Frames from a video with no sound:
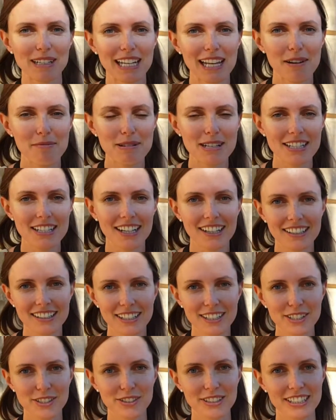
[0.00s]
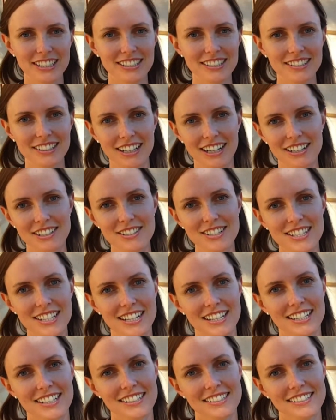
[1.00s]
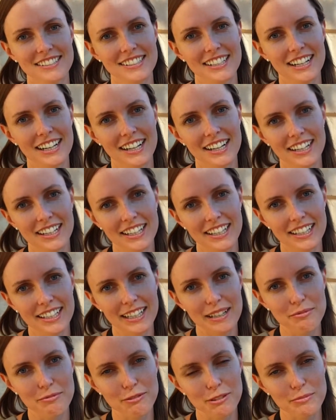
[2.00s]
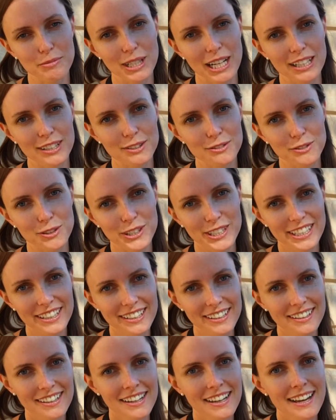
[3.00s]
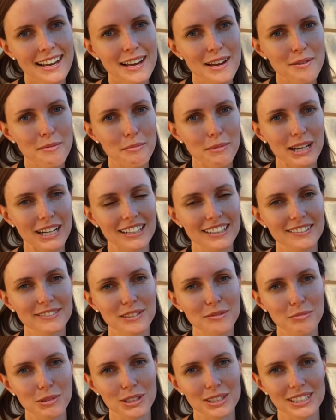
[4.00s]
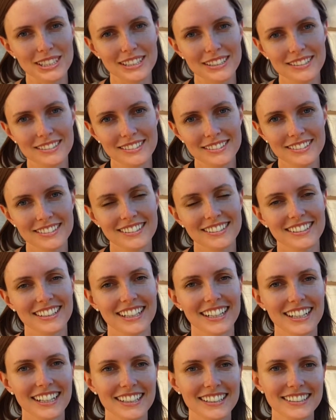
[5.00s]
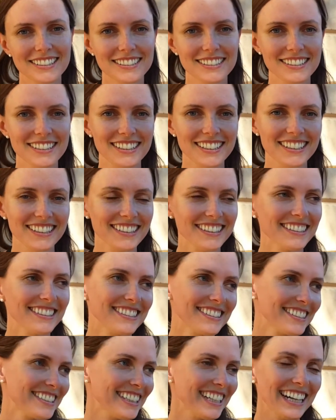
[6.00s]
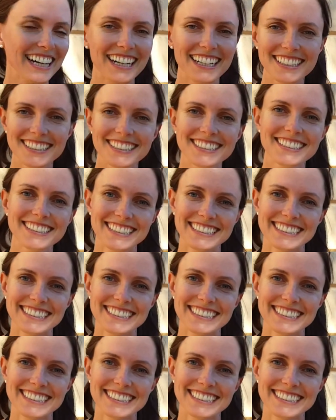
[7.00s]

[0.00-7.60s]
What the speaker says: my name is Annakatrin Kraus, and I am from California, but I live in Berlin. And yeah.